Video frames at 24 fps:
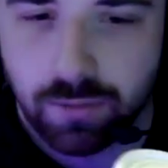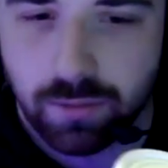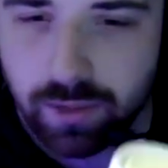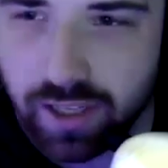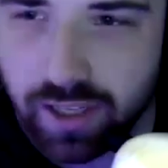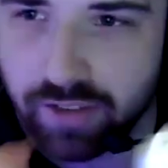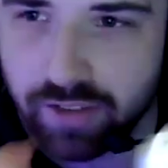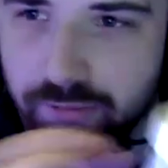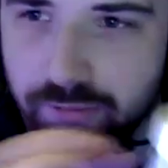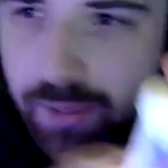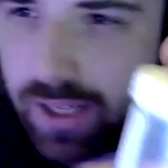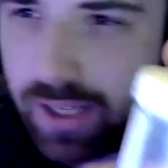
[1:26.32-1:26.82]
We
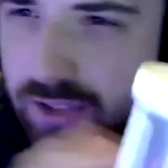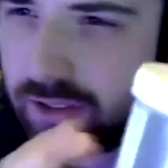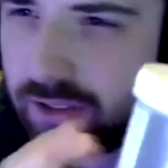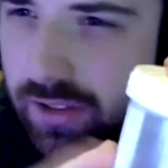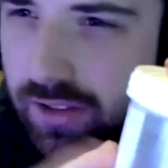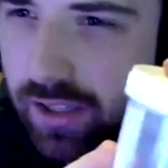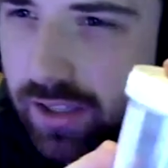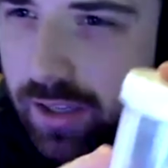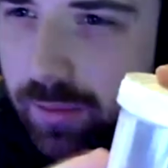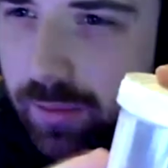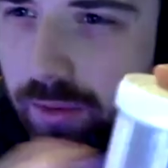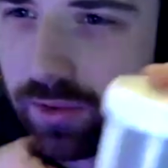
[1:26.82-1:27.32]
have patient
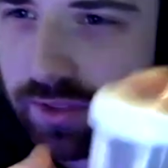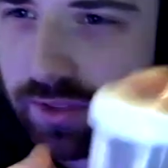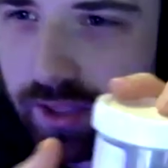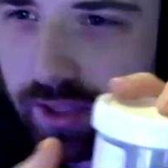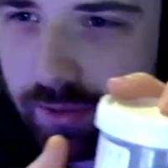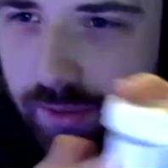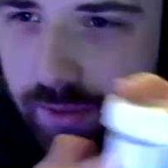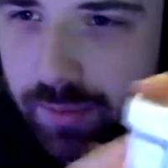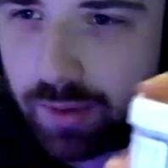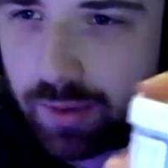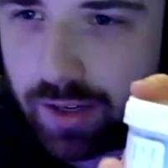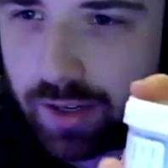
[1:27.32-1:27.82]
labels that
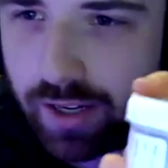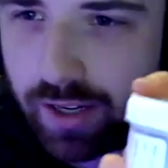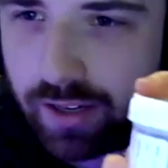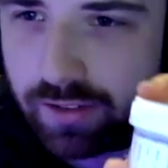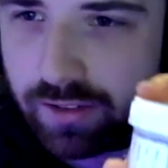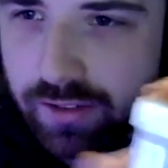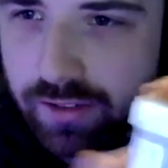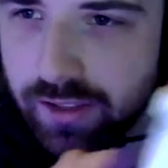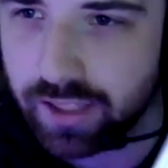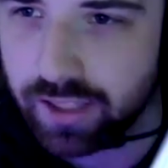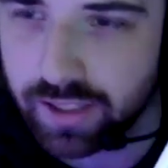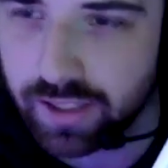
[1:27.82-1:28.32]
we print
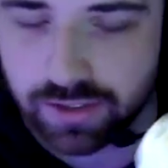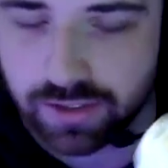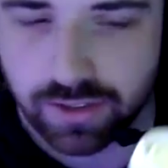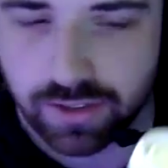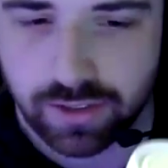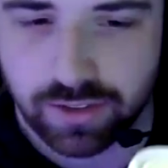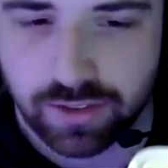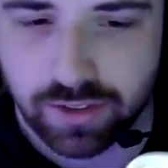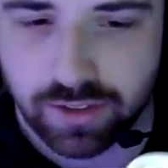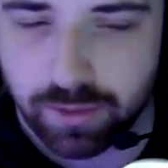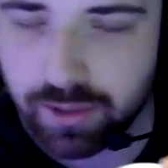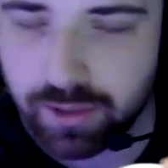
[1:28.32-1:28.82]
out, and
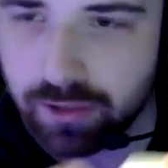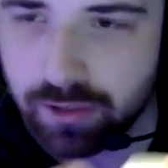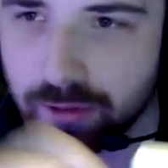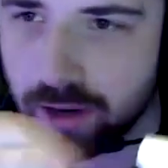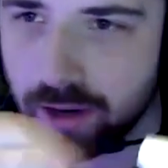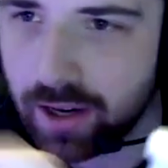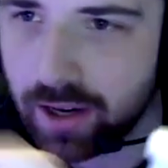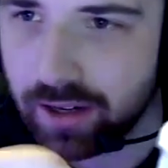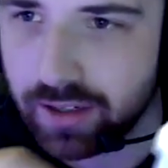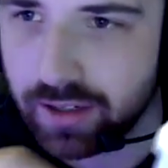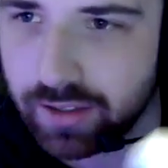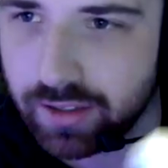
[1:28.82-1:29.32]
actually, so we don't
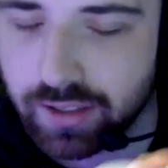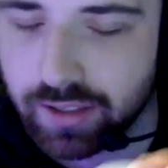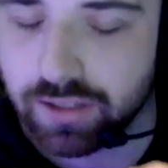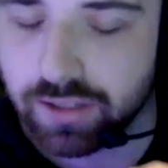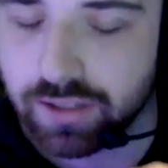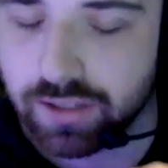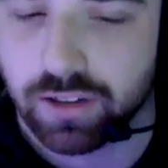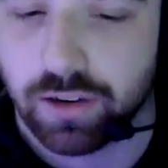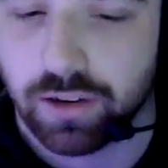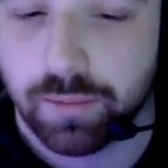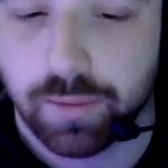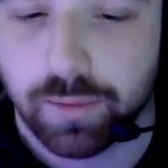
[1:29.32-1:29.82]
write anything
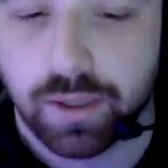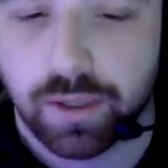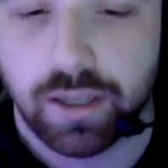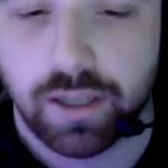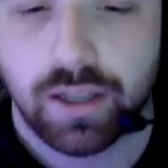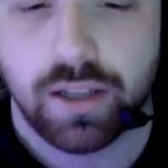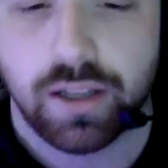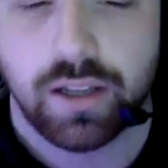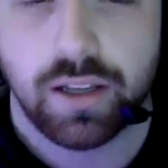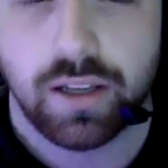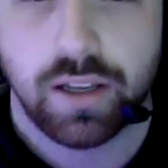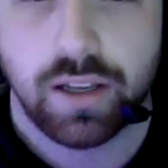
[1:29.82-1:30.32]
on
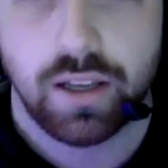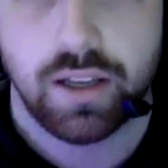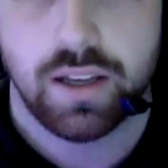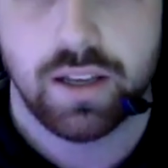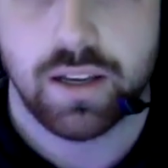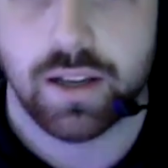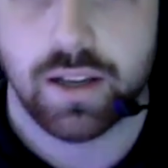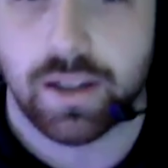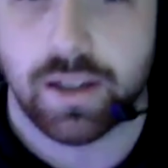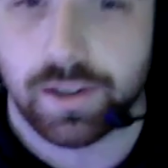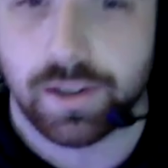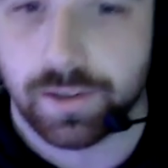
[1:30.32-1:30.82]

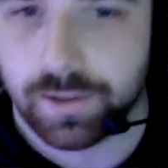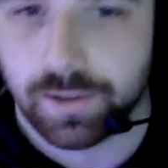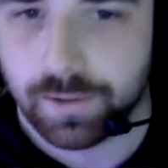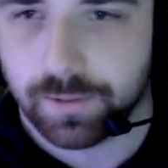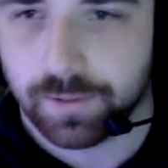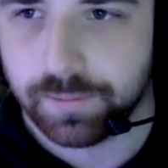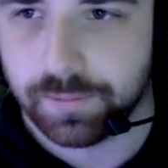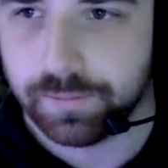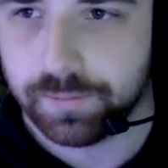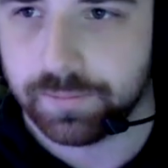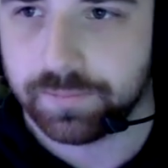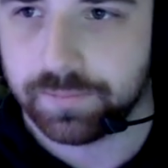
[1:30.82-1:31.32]

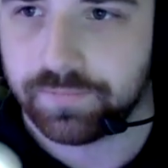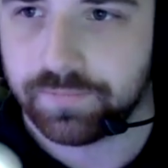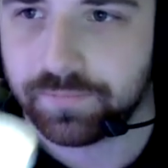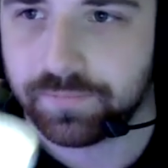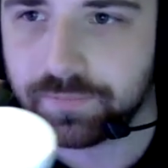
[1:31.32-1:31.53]
them.